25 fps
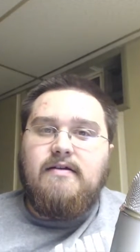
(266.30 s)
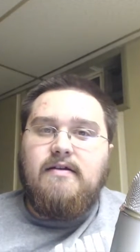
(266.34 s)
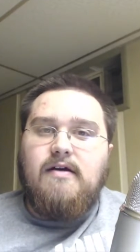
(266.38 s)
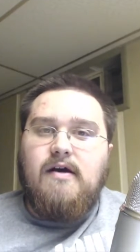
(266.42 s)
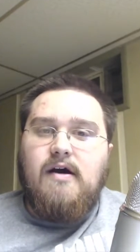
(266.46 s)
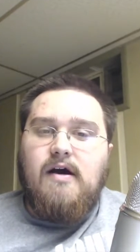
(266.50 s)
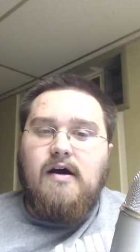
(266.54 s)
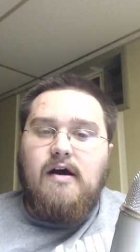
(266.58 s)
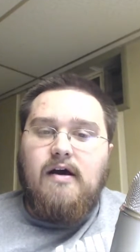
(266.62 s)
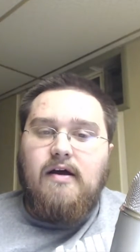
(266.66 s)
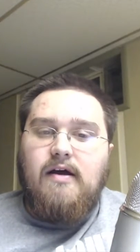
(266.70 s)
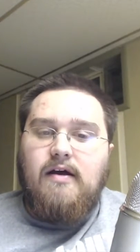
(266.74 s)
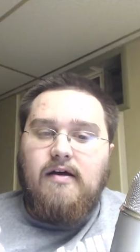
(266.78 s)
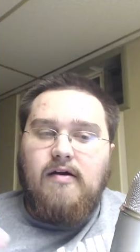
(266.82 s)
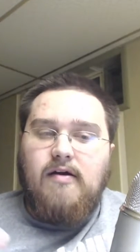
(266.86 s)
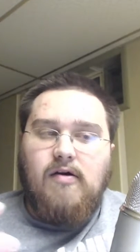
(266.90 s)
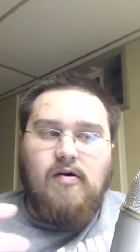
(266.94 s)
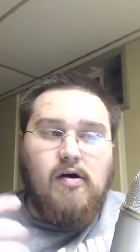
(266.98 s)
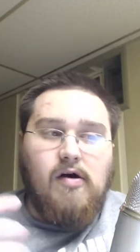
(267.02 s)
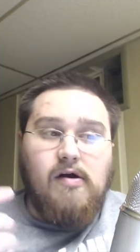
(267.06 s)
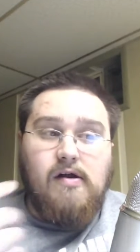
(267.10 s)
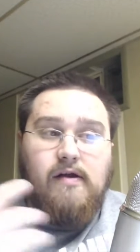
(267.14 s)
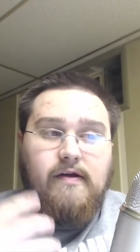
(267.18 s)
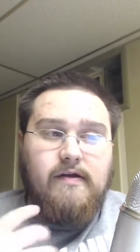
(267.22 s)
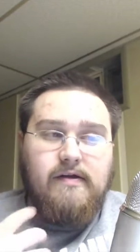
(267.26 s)

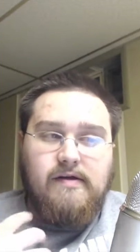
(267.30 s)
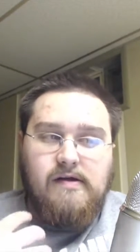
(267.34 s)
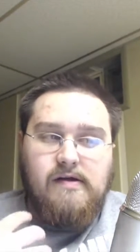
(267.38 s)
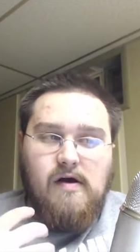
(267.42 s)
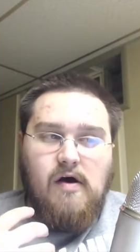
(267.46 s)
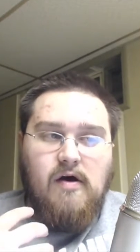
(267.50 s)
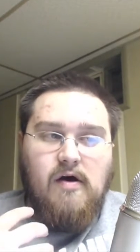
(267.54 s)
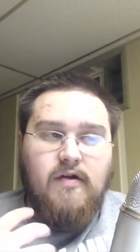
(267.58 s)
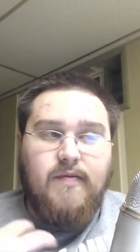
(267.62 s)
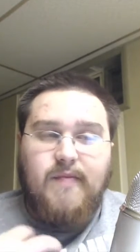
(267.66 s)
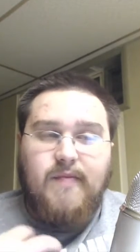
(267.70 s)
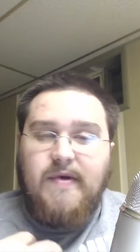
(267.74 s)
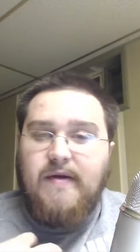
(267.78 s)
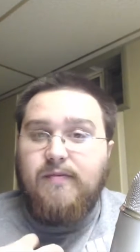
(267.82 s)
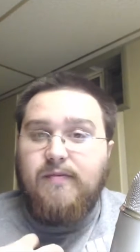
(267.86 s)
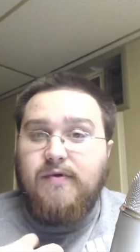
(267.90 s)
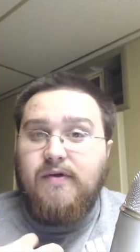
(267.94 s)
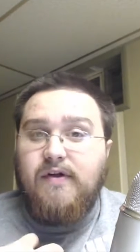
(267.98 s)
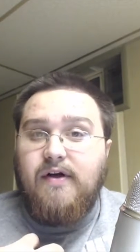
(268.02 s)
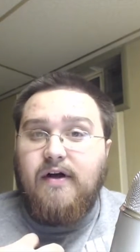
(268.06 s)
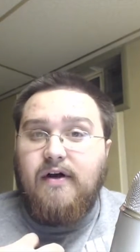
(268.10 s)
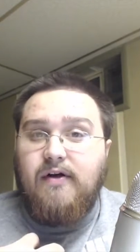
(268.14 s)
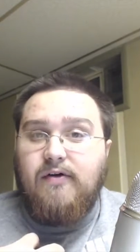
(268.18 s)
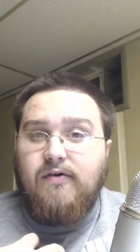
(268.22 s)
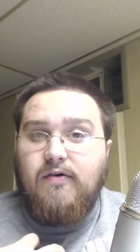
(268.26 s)
All the people
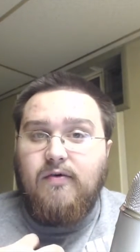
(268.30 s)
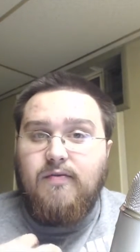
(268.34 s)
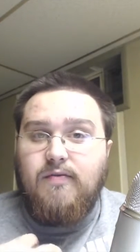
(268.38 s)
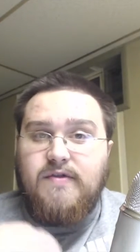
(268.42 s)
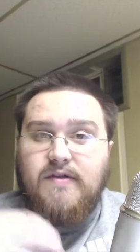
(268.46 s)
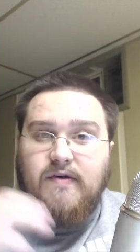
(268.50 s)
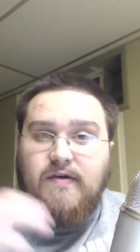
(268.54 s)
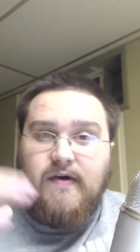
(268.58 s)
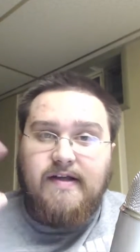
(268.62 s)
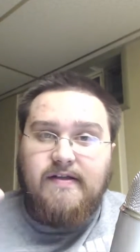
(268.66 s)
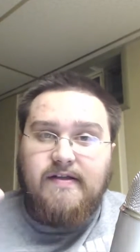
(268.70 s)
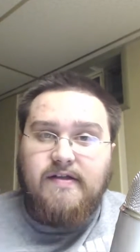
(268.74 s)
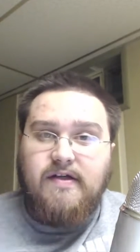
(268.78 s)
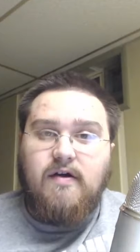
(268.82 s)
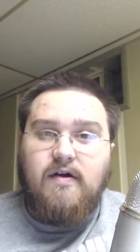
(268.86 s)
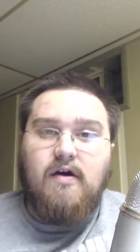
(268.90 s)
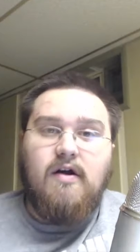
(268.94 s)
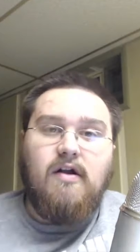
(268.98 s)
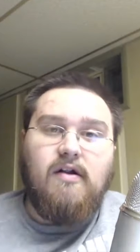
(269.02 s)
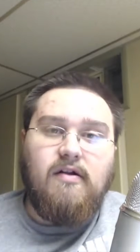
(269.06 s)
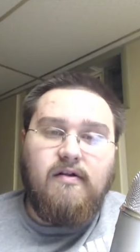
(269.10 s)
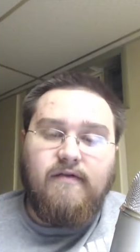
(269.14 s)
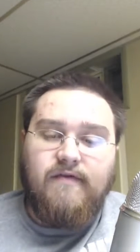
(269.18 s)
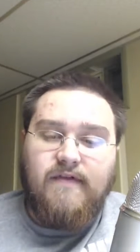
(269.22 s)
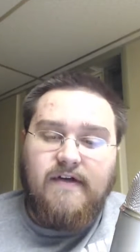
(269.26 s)
in our group. So I took
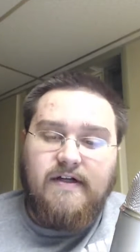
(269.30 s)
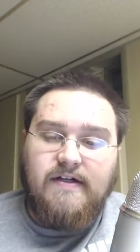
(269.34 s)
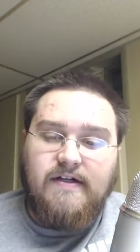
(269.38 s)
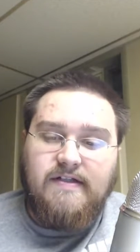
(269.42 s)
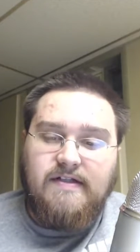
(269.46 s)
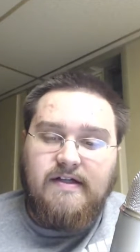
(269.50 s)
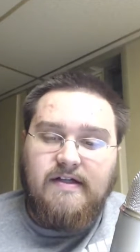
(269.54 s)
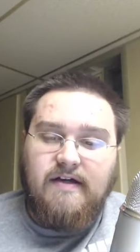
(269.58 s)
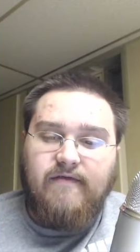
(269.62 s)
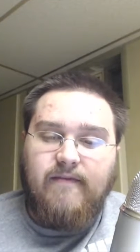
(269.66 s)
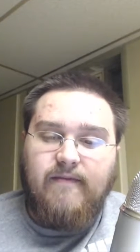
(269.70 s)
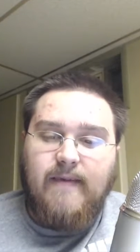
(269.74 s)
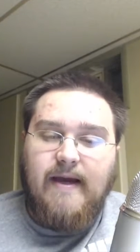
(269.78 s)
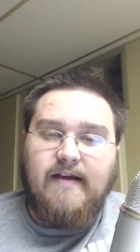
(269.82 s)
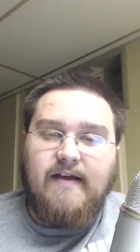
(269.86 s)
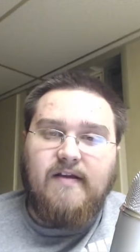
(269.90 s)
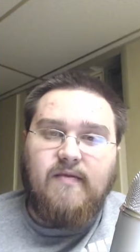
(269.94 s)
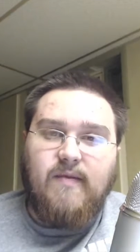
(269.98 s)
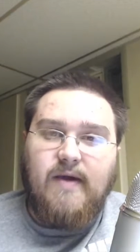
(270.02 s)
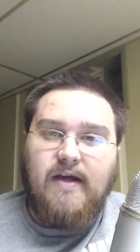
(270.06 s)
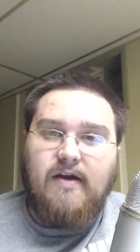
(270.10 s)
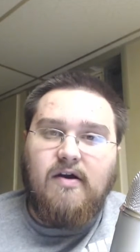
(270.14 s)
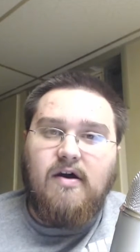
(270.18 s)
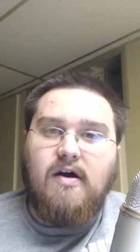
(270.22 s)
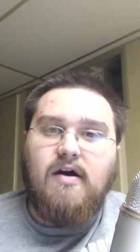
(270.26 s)
all of their stuff back to
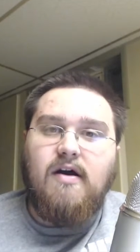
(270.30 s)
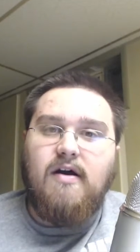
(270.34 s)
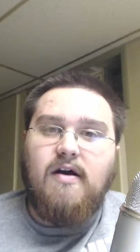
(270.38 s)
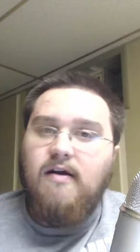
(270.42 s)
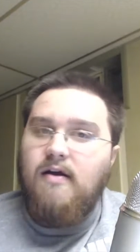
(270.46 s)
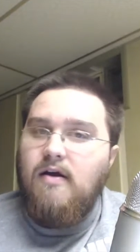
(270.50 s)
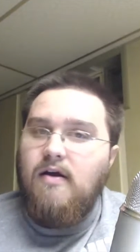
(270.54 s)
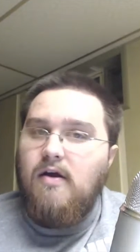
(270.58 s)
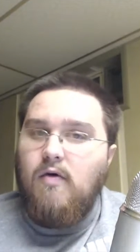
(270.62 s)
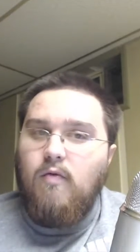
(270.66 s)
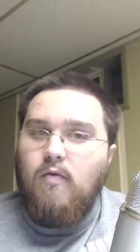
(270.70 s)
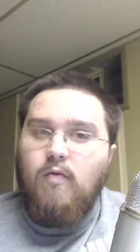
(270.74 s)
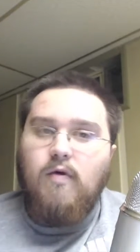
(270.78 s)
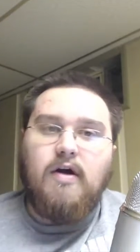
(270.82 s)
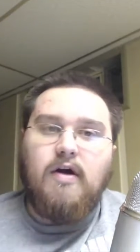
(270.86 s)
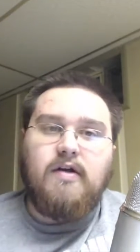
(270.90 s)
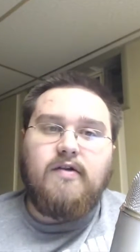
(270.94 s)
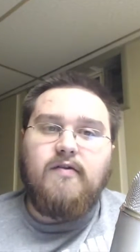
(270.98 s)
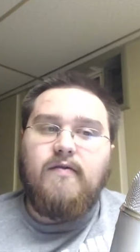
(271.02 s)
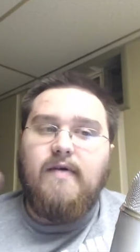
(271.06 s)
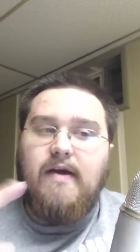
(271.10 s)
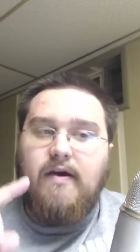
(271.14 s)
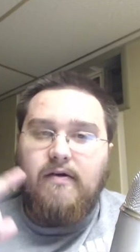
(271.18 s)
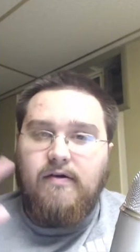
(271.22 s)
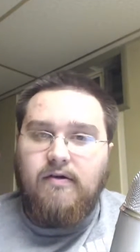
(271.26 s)
my car, walked
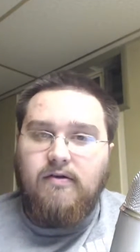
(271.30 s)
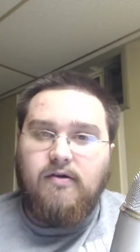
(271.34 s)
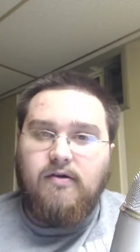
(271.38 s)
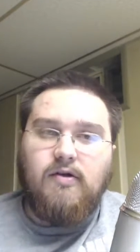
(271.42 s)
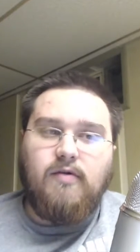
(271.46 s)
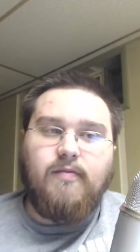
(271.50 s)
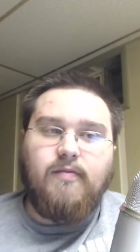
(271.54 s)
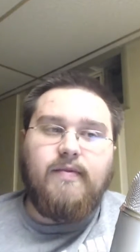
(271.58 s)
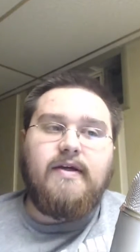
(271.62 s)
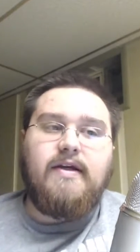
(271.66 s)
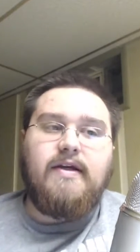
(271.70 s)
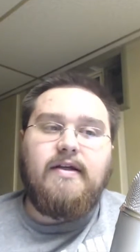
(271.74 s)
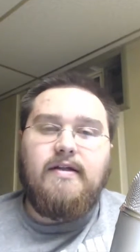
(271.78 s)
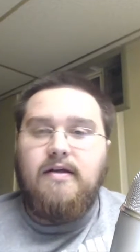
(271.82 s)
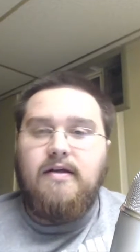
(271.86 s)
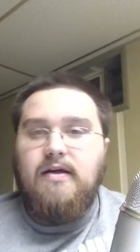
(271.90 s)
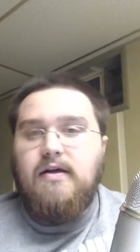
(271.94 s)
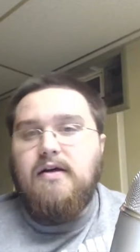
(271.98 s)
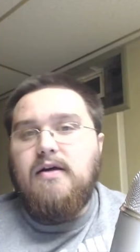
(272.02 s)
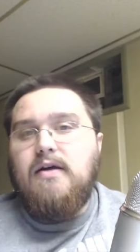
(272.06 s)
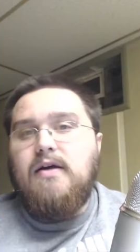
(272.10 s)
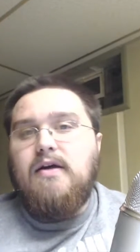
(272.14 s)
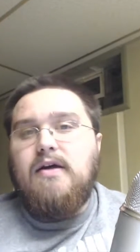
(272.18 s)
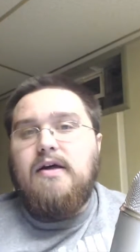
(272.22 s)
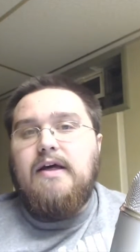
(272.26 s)
around a little bit,
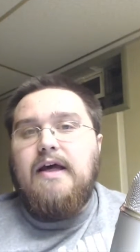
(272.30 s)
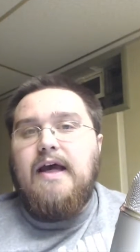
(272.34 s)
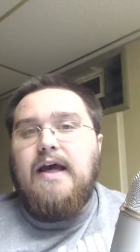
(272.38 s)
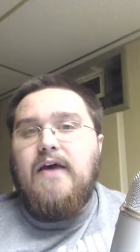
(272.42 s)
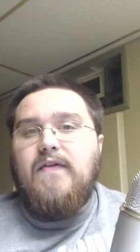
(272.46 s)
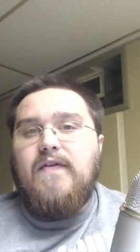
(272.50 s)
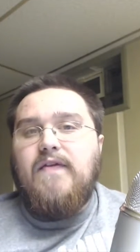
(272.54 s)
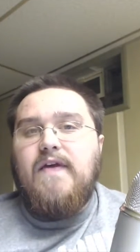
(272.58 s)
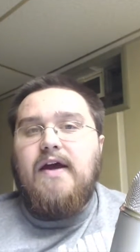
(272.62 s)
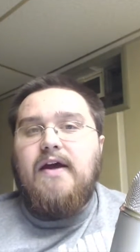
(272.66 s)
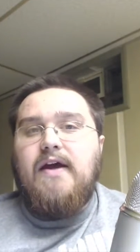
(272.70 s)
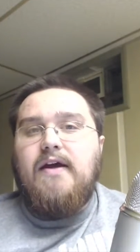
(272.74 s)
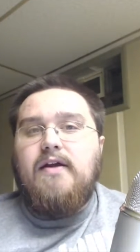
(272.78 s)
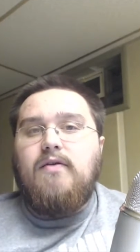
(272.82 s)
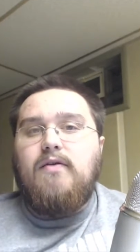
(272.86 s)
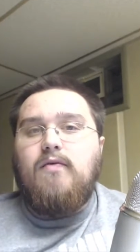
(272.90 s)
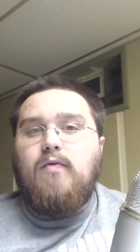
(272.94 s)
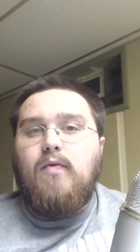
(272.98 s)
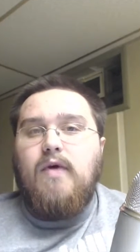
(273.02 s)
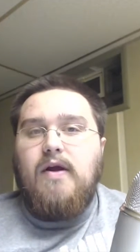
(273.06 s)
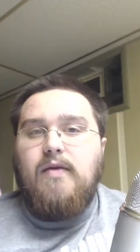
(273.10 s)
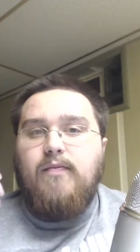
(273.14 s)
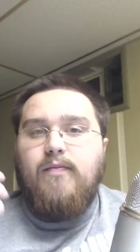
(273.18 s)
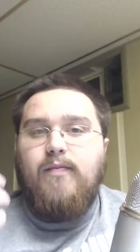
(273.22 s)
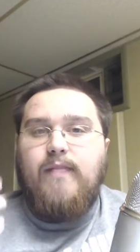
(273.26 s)
and then
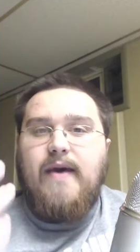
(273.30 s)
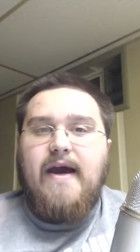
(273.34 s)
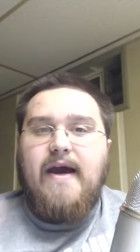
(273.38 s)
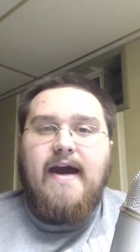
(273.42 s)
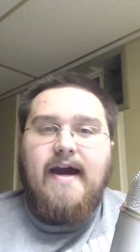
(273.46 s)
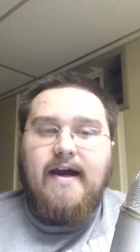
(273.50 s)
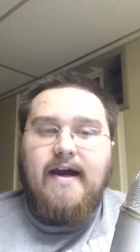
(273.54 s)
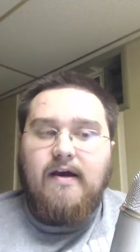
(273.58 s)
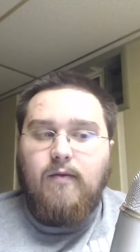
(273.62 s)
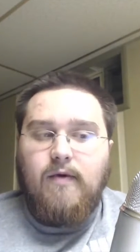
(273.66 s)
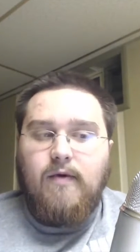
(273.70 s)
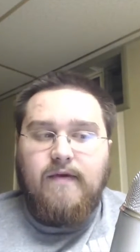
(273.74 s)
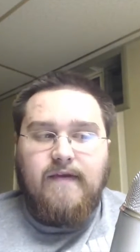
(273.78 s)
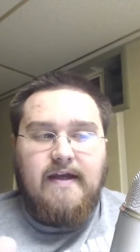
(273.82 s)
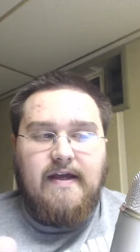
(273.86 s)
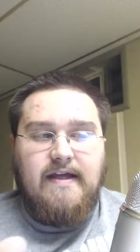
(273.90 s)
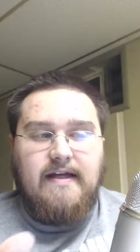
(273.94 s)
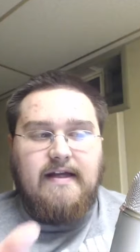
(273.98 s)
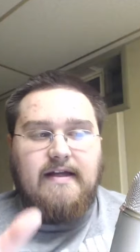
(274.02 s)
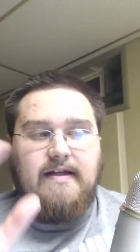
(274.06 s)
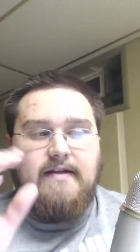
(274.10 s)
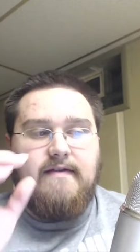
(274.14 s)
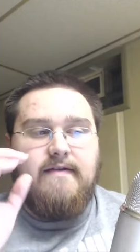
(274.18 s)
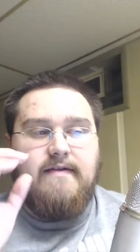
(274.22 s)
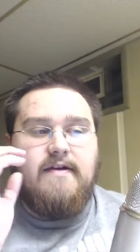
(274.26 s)
went back when they
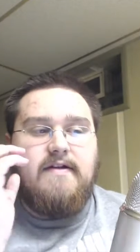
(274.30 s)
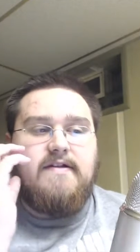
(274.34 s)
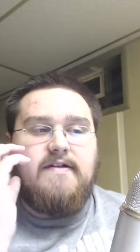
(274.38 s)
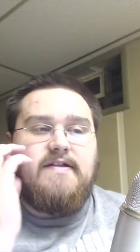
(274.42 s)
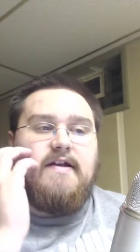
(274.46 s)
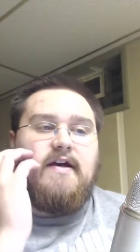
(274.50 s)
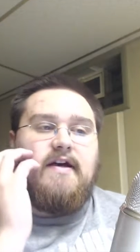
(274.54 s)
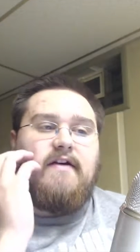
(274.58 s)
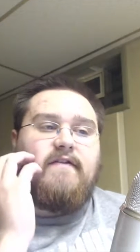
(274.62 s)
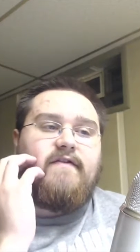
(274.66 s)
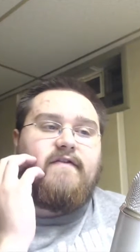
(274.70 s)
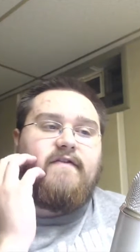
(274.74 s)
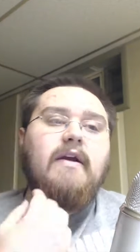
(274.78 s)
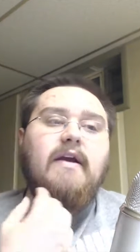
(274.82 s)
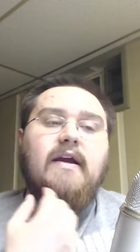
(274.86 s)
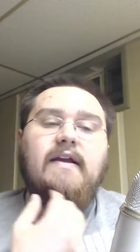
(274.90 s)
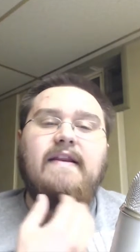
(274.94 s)
needed their stuff.